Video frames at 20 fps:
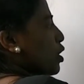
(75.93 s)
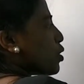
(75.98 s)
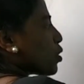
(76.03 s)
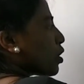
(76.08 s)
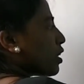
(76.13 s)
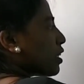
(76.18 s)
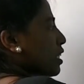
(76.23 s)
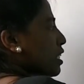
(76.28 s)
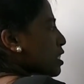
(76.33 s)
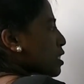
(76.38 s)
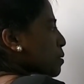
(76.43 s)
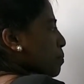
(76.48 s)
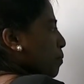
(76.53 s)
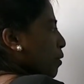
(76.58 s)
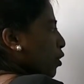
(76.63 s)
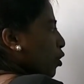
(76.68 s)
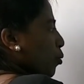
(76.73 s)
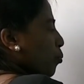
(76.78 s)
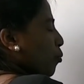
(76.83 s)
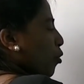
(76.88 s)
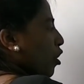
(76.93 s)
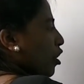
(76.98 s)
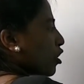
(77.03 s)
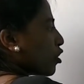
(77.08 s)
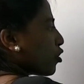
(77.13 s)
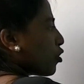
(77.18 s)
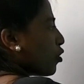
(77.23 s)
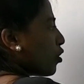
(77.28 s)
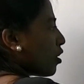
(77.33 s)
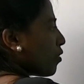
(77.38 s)
so this
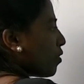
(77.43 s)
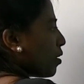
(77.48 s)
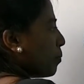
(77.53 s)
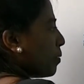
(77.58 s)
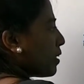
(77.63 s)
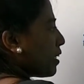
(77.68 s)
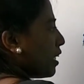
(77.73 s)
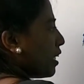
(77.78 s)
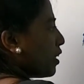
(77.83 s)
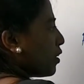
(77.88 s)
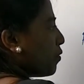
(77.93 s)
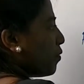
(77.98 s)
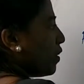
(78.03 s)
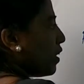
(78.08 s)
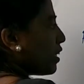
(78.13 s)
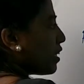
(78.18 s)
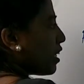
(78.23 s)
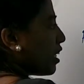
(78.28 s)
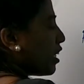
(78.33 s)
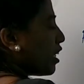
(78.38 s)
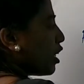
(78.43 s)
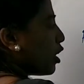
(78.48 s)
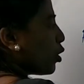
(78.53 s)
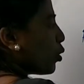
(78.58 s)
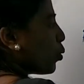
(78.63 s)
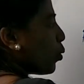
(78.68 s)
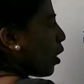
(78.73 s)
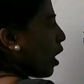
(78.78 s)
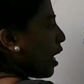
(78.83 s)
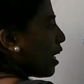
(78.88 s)
biomolecule will be converted
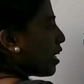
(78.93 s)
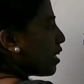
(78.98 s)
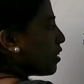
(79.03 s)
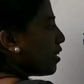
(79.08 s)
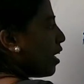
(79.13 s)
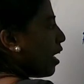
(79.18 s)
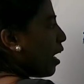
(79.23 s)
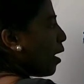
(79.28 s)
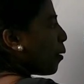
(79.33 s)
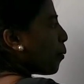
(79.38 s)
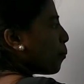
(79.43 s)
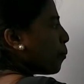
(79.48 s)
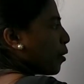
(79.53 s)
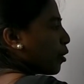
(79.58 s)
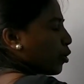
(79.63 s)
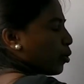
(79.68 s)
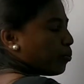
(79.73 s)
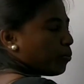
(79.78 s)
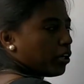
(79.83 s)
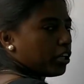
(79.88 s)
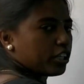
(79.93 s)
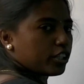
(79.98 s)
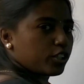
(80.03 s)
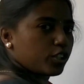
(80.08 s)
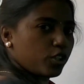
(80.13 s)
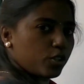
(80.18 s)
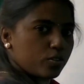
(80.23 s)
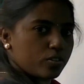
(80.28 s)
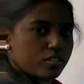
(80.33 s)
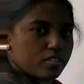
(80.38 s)
into another
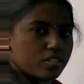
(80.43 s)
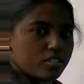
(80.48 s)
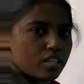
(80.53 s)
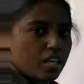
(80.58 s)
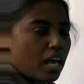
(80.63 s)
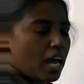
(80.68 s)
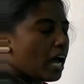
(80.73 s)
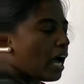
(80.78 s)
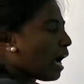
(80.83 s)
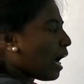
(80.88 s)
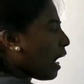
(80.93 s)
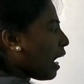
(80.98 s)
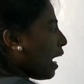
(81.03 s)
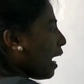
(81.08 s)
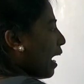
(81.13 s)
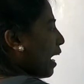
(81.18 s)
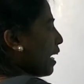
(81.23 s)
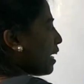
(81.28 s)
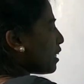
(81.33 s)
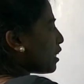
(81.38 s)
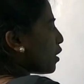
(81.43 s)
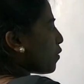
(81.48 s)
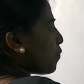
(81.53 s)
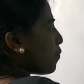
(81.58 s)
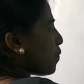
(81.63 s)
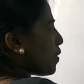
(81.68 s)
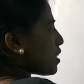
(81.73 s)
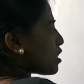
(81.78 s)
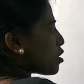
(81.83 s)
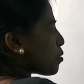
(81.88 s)
biomolecules. And the
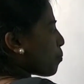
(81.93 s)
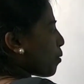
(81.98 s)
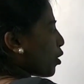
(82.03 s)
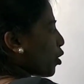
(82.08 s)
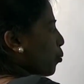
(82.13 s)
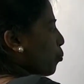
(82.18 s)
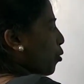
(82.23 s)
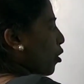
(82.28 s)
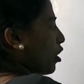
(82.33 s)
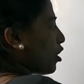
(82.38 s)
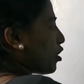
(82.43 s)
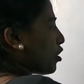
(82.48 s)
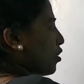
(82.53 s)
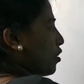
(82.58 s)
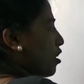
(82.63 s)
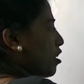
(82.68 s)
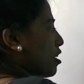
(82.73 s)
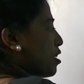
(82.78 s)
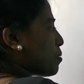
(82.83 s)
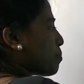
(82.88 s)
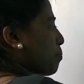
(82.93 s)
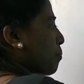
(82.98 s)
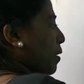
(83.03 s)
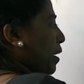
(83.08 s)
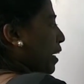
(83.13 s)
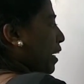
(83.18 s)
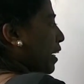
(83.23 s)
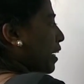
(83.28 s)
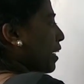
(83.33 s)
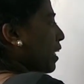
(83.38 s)
first biomolecule is
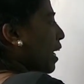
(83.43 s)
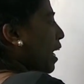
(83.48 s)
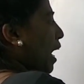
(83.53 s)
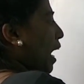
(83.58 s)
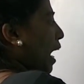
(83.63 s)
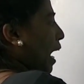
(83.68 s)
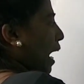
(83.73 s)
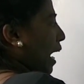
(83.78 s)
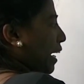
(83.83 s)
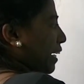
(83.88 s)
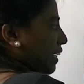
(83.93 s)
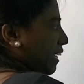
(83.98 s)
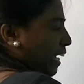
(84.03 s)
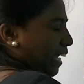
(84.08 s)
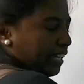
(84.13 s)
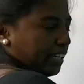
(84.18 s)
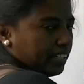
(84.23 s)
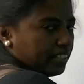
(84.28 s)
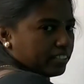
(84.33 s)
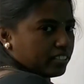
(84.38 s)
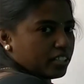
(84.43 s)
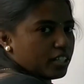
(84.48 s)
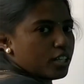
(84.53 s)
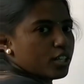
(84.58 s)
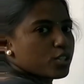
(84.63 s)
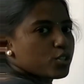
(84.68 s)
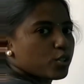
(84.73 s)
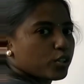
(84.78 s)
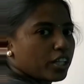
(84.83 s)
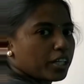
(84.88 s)
made again.
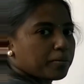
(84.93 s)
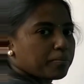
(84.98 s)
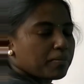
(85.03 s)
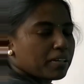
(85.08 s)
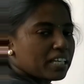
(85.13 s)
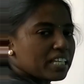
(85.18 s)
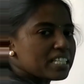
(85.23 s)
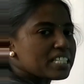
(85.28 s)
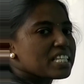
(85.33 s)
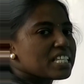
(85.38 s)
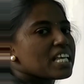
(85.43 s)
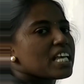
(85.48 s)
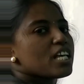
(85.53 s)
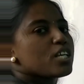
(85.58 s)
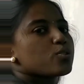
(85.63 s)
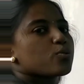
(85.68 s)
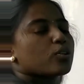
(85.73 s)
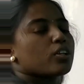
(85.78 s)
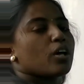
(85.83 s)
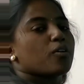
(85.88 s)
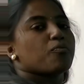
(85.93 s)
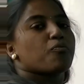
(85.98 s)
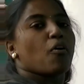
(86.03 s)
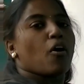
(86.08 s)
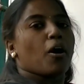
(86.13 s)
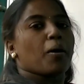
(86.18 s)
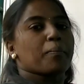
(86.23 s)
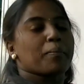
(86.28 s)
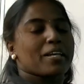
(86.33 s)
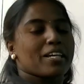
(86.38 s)
So that means, so the
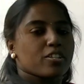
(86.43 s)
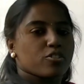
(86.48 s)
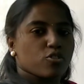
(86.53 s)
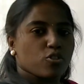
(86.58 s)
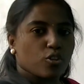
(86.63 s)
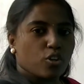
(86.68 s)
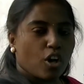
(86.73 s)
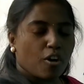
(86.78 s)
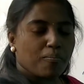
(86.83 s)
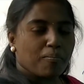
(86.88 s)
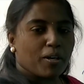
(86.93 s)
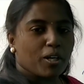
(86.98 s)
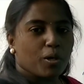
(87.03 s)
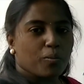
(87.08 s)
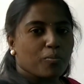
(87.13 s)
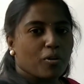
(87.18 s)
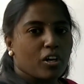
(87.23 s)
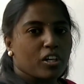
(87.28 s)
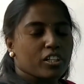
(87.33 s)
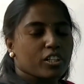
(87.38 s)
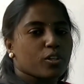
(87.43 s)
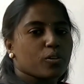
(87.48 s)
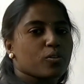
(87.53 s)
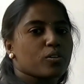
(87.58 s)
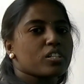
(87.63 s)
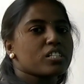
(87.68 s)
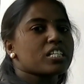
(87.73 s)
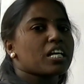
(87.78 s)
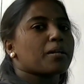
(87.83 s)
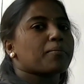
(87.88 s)
formation of
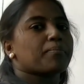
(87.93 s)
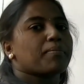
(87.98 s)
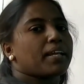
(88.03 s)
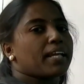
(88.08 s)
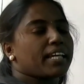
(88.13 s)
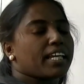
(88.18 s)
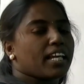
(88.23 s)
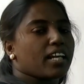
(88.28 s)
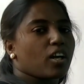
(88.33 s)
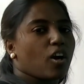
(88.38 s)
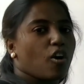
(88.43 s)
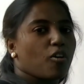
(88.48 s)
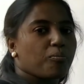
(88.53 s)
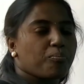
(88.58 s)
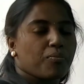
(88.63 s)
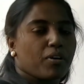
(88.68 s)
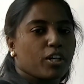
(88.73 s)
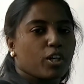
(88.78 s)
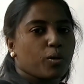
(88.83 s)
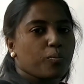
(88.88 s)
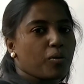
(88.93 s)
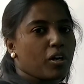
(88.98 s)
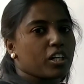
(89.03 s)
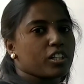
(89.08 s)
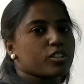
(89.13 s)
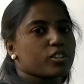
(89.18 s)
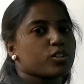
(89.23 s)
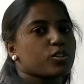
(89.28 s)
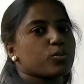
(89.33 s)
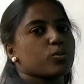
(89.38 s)
biomolecules and breaking of
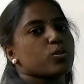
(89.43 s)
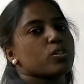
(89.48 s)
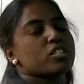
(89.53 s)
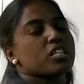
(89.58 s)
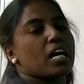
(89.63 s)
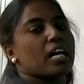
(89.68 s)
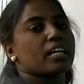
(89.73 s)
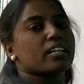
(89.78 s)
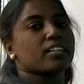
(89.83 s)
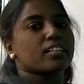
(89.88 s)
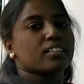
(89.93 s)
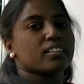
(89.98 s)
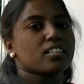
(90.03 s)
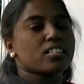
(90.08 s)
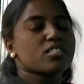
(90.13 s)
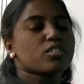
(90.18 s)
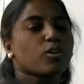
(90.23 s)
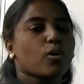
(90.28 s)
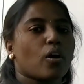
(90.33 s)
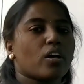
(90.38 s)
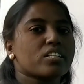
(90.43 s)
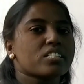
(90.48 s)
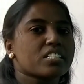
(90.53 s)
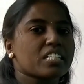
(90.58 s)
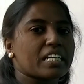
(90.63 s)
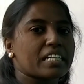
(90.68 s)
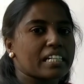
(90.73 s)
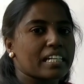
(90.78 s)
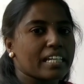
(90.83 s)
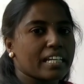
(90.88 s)
biomolecules occurs
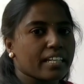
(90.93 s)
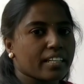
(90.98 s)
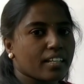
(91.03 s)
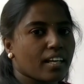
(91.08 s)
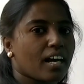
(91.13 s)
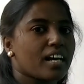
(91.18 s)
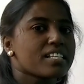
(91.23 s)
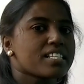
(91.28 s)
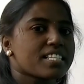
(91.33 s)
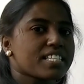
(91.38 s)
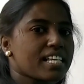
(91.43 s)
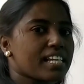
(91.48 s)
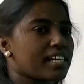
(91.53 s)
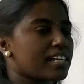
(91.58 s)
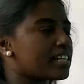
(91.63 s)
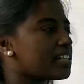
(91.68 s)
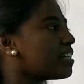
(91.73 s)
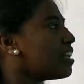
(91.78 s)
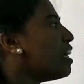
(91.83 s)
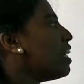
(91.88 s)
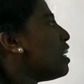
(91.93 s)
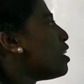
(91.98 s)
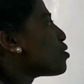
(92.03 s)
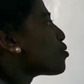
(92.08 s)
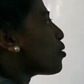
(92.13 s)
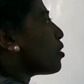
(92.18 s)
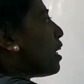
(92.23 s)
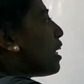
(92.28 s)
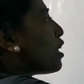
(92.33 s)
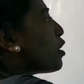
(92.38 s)
constantly in a cell.
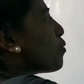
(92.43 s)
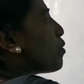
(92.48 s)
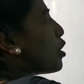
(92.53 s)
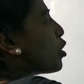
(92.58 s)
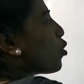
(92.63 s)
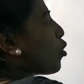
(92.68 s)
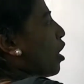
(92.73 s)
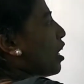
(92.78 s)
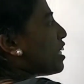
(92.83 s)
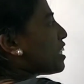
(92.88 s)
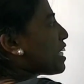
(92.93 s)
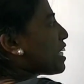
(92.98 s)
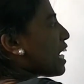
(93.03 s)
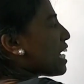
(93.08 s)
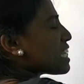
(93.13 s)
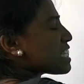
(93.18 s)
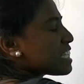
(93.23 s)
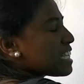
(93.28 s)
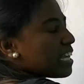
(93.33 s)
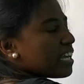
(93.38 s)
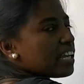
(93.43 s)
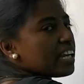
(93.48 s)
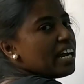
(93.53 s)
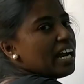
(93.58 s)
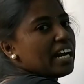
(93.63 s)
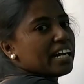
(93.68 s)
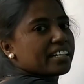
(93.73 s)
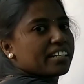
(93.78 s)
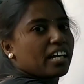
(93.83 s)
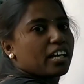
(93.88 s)
So that we will call it as the
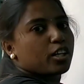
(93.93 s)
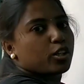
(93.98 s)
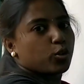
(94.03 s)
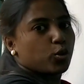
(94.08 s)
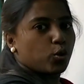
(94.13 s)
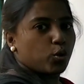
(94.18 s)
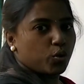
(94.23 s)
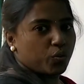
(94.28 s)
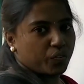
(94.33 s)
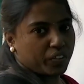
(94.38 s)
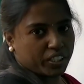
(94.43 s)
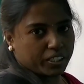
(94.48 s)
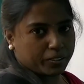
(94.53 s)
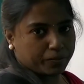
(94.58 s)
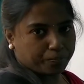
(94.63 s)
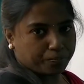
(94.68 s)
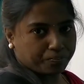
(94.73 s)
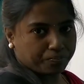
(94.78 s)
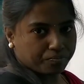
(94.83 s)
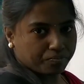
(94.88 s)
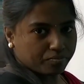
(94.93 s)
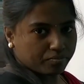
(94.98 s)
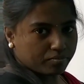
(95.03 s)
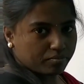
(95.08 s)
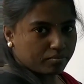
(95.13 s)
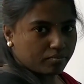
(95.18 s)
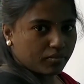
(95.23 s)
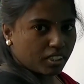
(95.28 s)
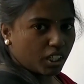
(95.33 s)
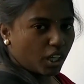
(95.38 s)
turnover.
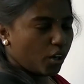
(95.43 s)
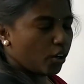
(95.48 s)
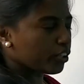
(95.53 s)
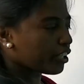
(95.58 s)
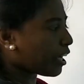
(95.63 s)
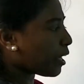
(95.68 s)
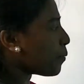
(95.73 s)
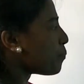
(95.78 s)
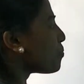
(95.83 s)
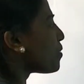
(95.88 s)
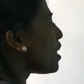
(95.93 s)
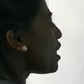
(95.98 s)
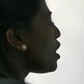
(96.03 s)
Okay.